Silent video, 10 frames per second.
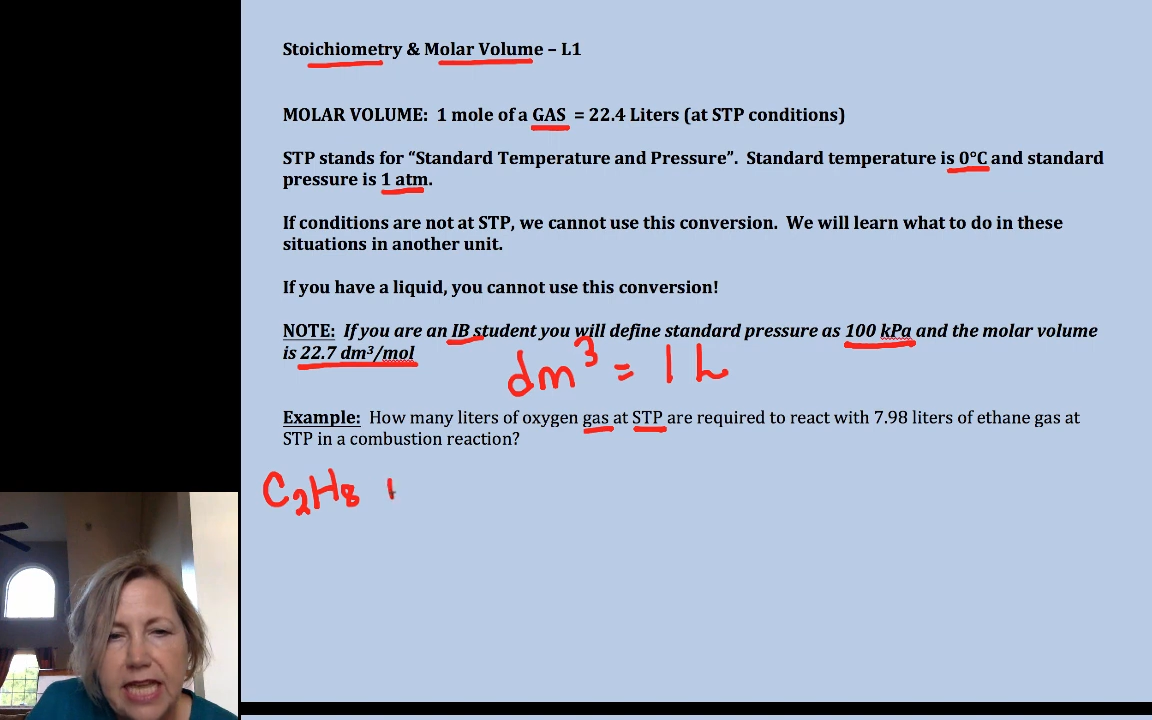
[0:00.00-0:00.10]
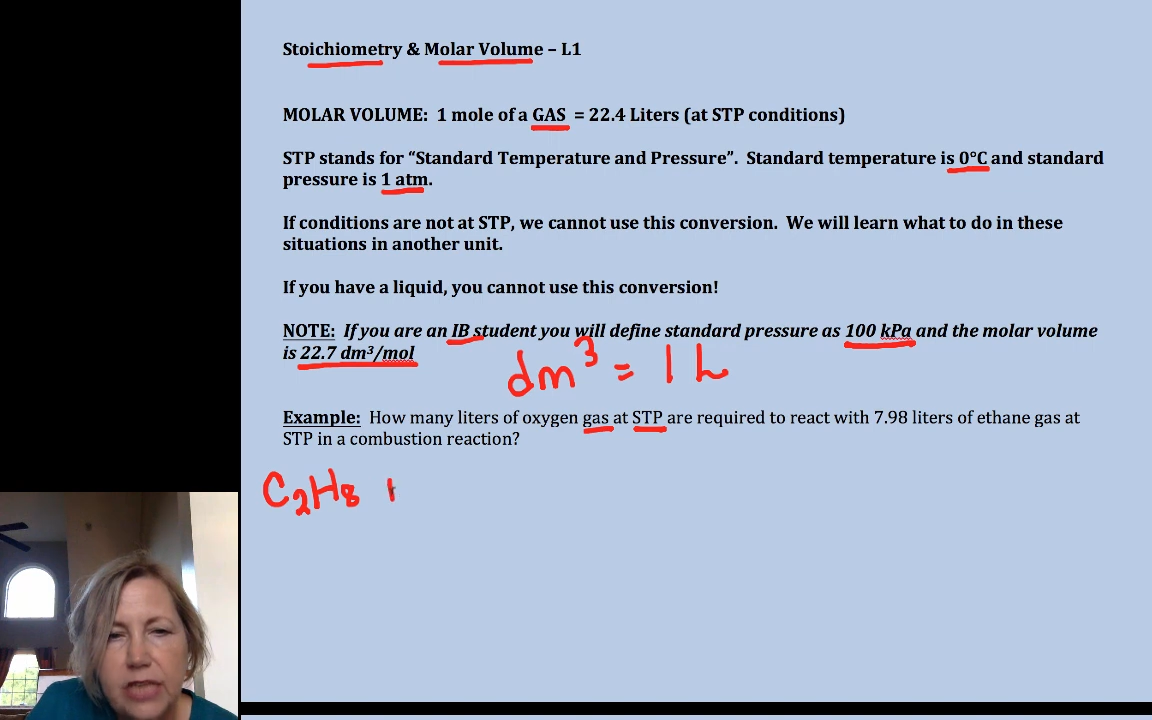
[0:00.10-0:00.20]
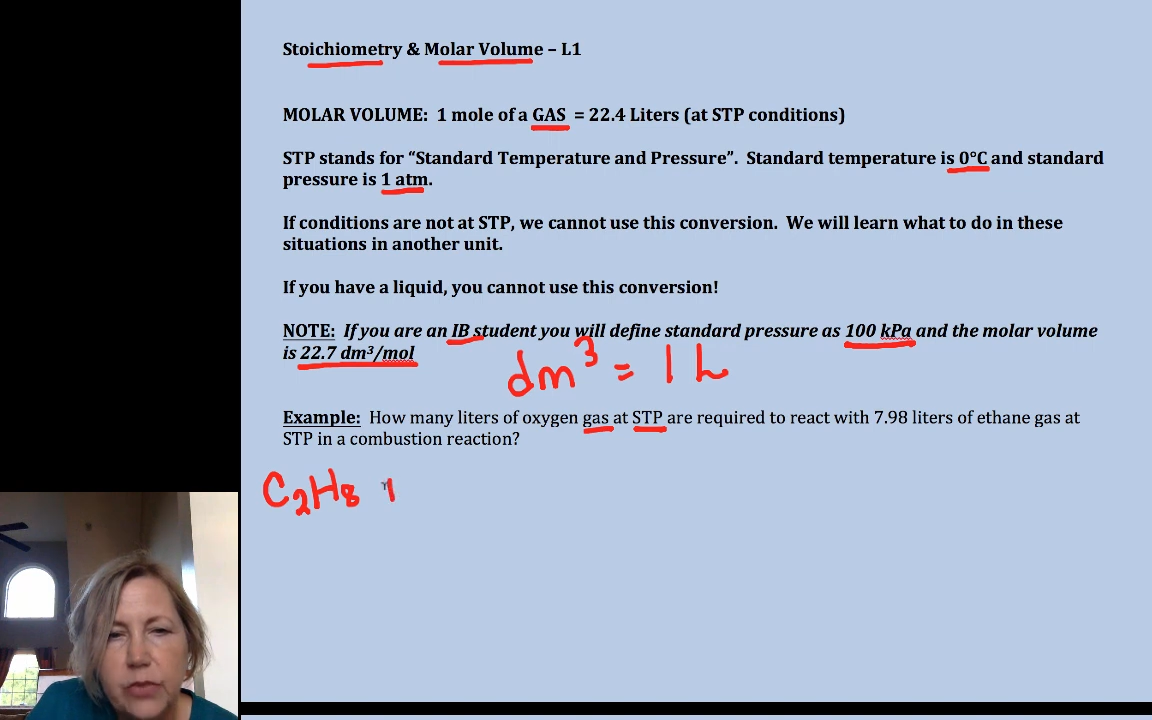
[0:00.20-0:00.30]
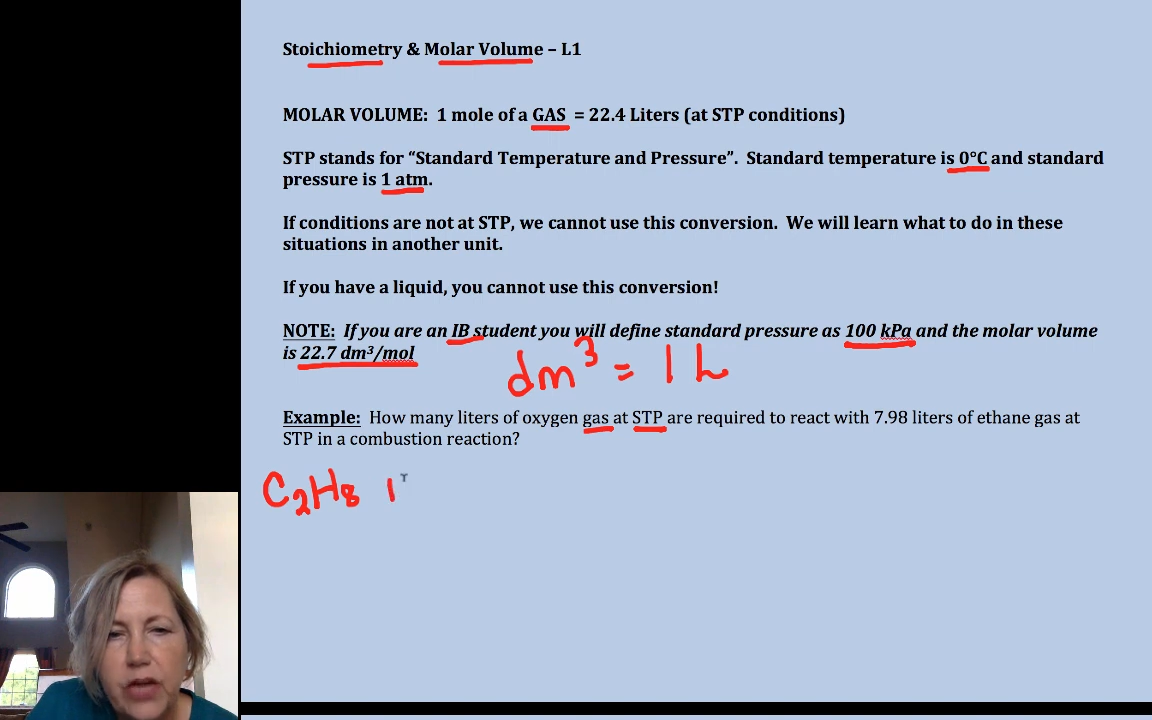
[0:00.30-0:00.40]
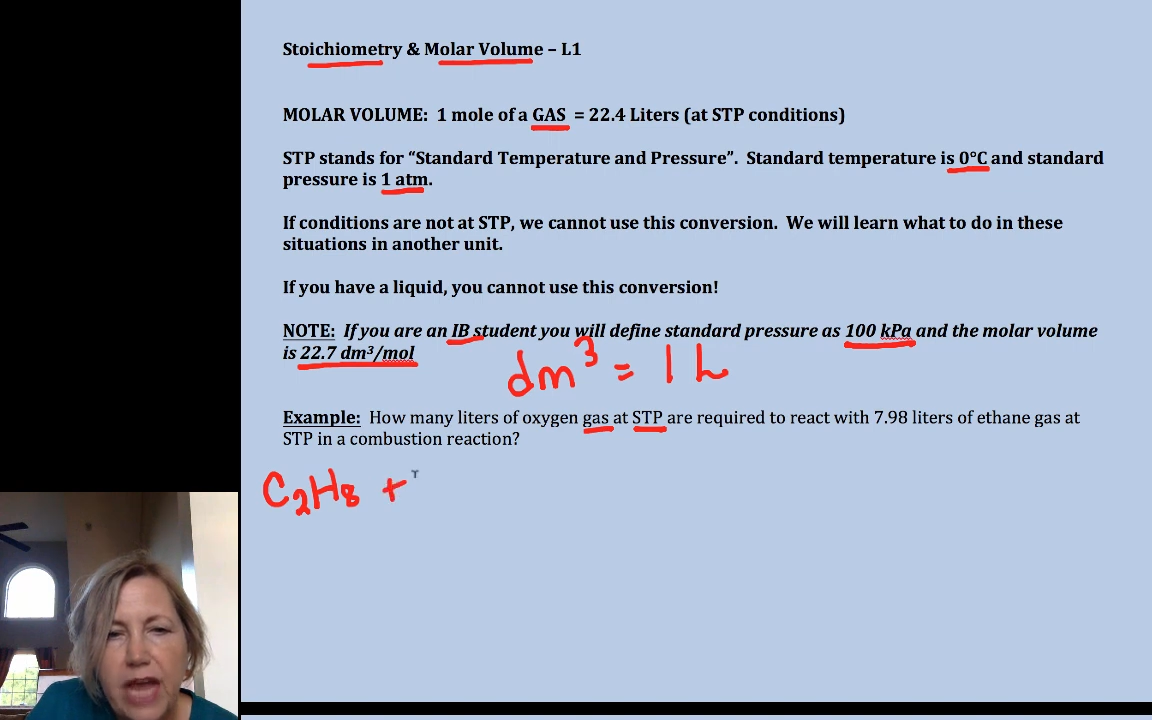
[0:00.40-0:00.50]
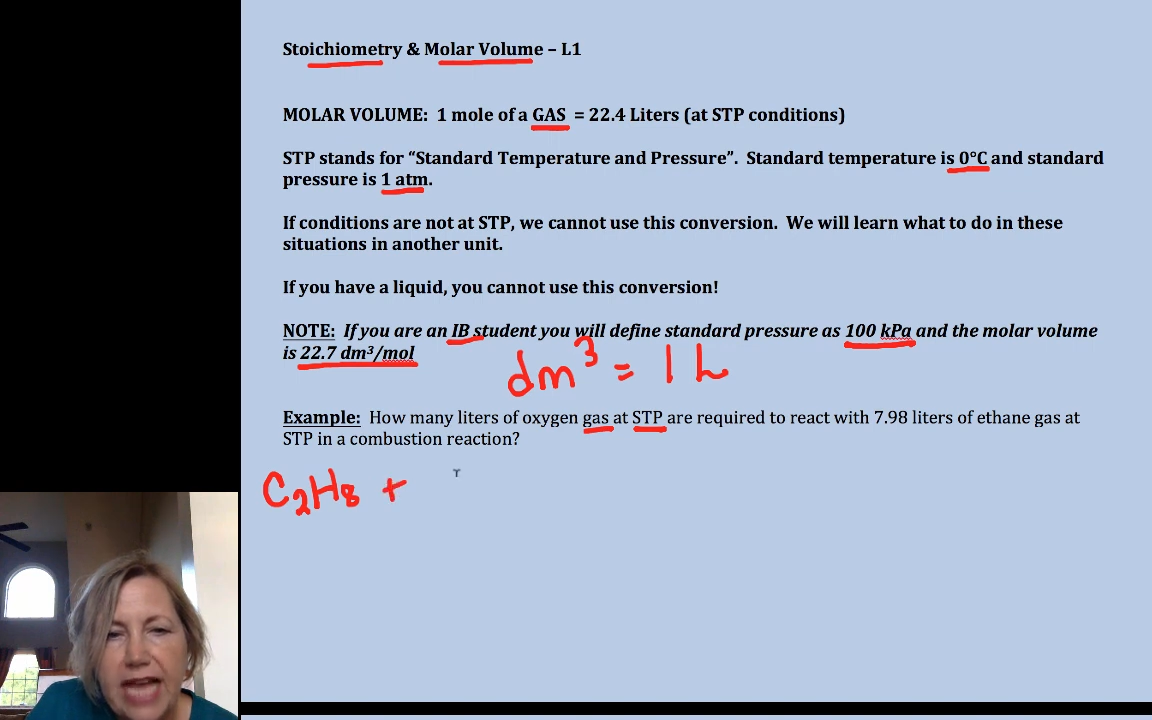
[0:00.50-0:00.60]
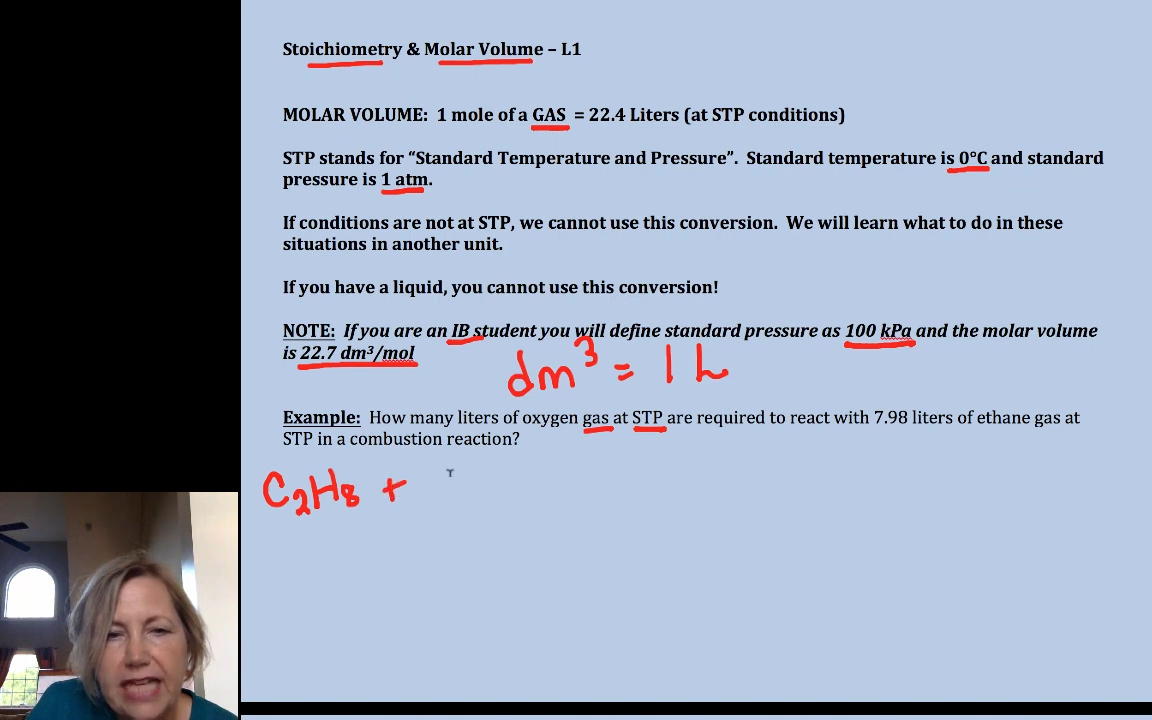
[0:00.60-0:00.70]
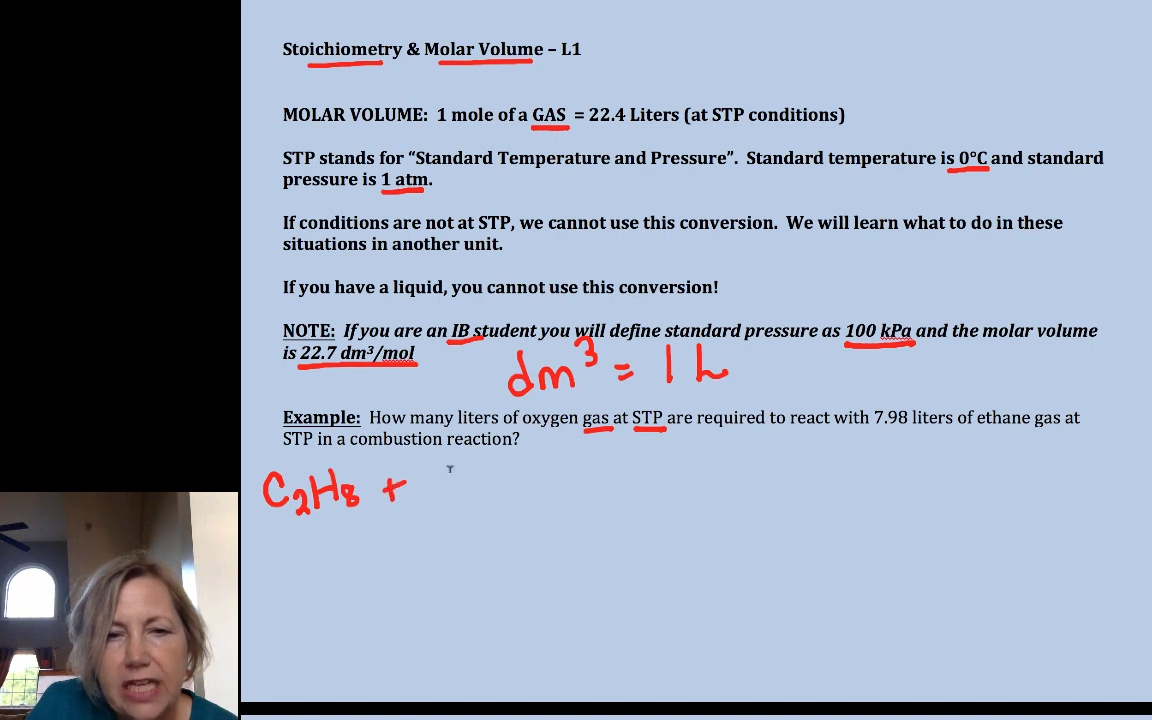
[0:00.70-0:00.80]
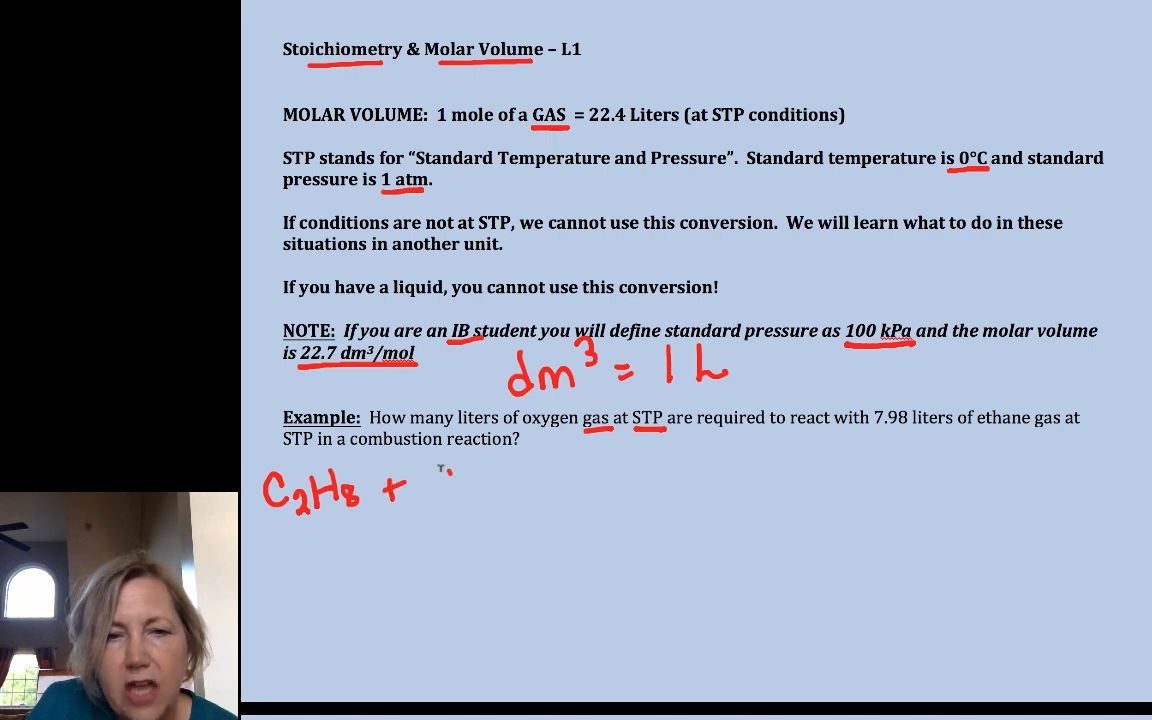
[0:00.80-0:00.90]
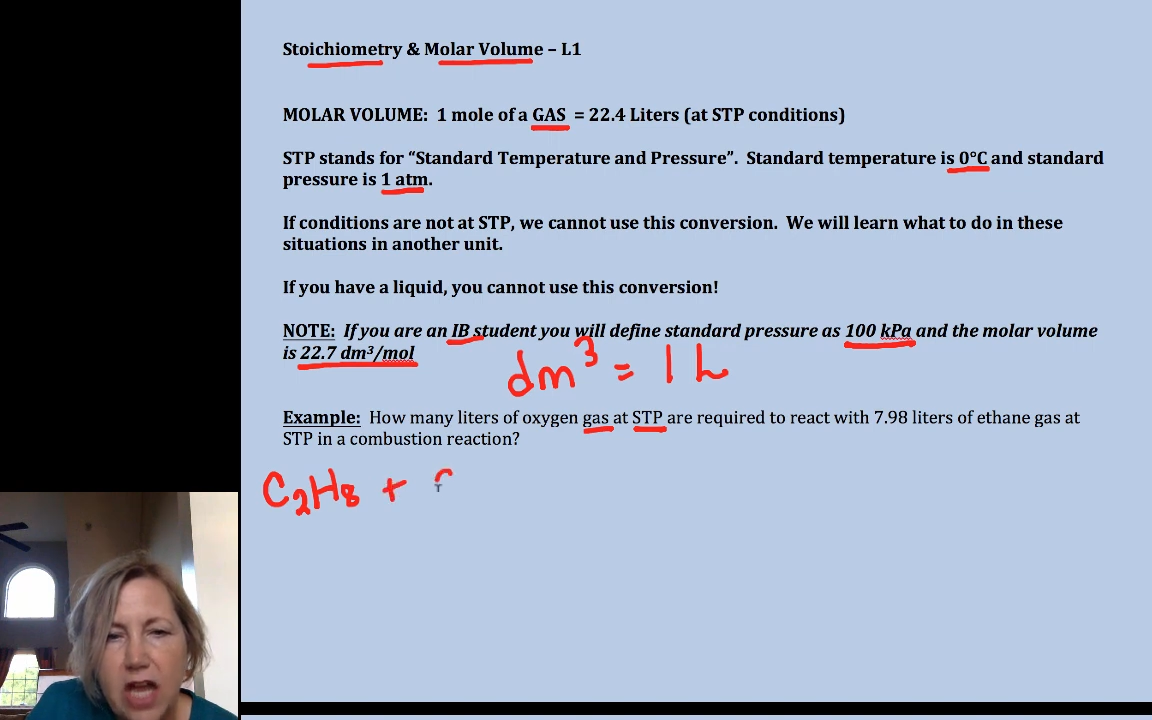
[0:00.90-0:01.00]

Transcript: and we're adding